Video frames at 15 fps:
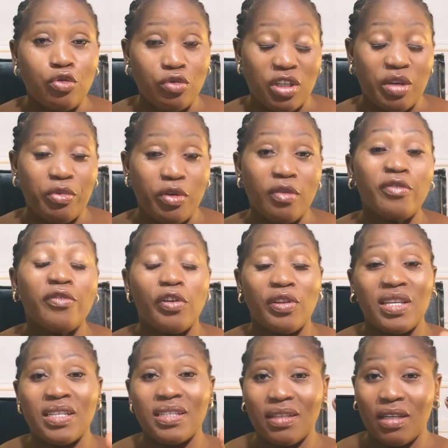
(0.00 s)
suitable for
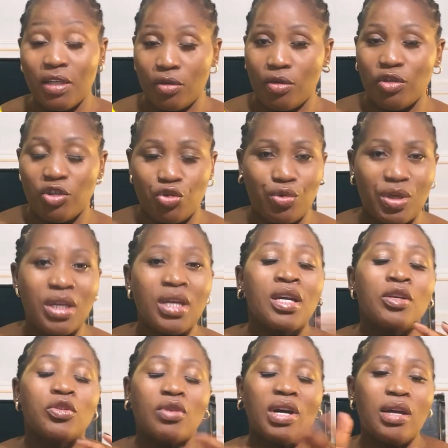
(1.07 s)
this industry?
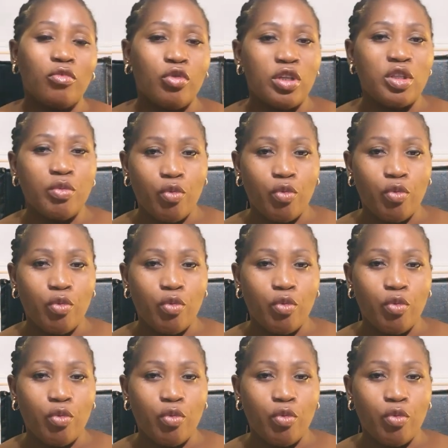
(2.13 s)
So I am going to be